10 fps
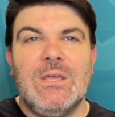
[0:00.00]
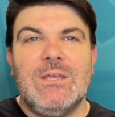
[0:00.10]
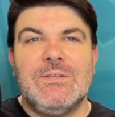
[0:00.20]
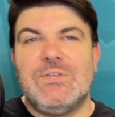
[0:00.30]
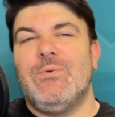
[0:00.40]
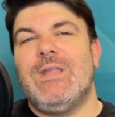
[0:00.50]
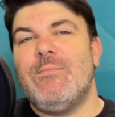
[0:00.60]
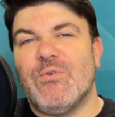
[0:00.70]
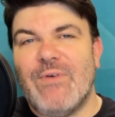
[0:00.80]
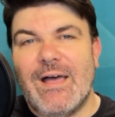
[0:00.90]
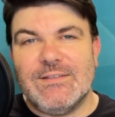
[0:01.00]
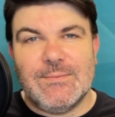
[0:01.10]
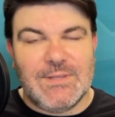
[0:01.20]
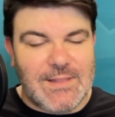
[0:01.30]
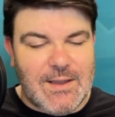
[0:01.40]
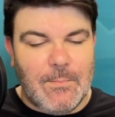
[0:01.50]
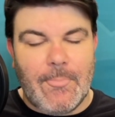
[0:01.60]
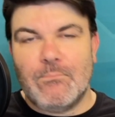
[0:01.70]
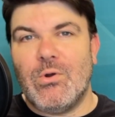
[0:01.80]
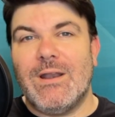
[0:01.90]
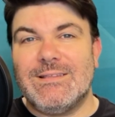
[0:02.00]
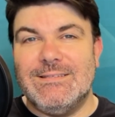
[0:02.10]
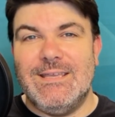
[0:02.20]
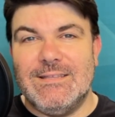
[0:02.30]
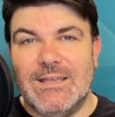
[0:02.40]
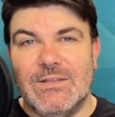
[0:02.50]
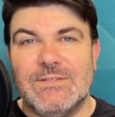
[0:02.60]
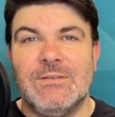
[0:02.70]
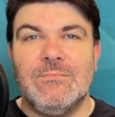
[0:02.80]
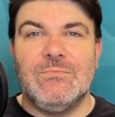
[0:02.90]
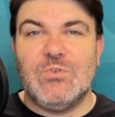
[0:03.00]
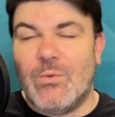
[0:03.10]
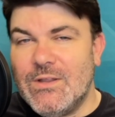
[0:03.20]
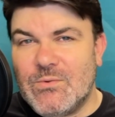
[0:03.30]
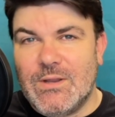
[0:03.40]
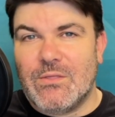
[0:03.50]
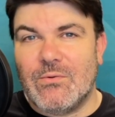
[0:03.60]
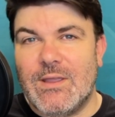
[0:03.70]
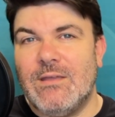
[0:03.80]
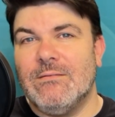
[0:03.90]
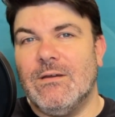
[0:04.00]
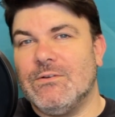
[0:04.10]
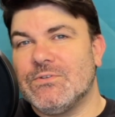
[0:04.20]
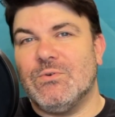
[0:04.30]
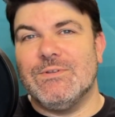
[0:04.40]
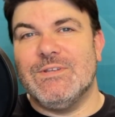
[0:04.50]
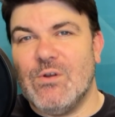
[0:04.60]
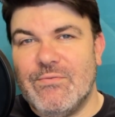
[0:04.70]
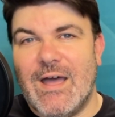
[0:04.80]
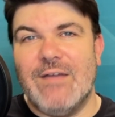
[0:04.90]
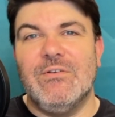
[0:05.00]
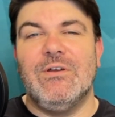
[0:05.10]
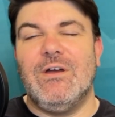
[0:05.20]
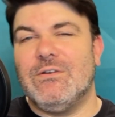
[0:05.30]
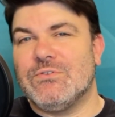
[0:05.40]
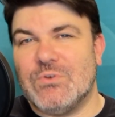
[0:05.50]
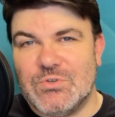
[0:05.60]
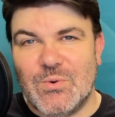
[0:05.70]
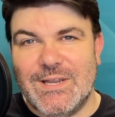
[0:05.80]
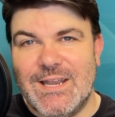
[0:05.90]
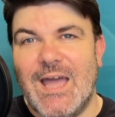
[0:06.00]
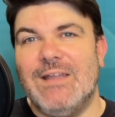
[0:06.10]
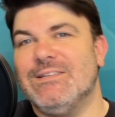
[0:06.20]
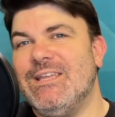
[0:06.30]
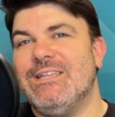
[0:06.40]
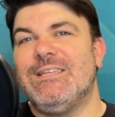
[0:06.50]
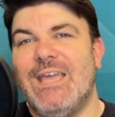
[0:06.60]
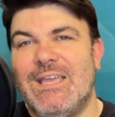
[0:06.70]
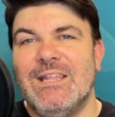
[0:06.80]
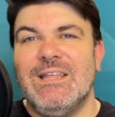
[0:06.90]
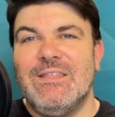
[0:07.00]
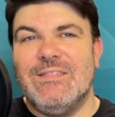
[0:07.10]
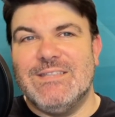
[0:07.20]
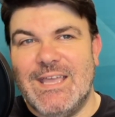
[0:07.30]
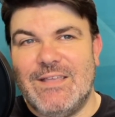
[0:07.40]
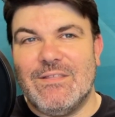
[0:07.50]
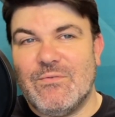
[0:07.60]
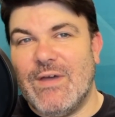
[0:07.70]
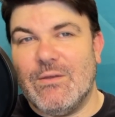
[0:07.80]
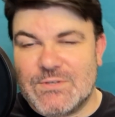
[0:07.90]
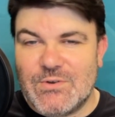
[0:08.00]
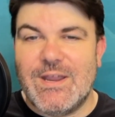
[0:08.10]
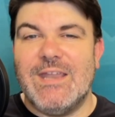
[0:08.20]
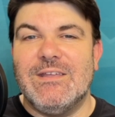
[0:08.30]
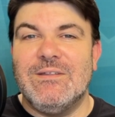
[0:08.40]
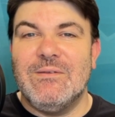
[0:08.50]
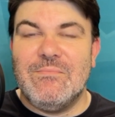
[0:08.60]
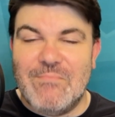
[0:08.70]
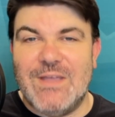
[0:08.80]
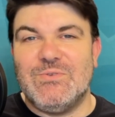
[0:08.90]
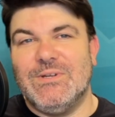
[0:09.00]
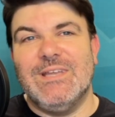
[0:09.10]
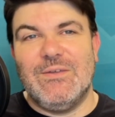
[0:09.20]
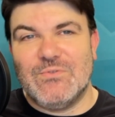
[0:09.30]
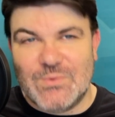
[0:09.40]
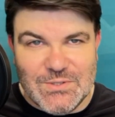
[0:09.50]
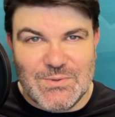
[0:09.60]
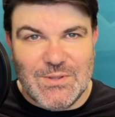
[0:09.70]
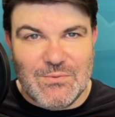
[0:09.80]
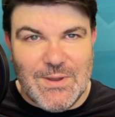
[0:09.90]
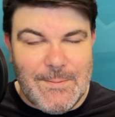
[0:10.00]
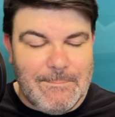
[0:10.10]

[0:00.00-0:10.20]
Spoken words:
So you would name your file something like Product Details 2023_05_29 to indicate the date that the file was created, May 29th, 2023.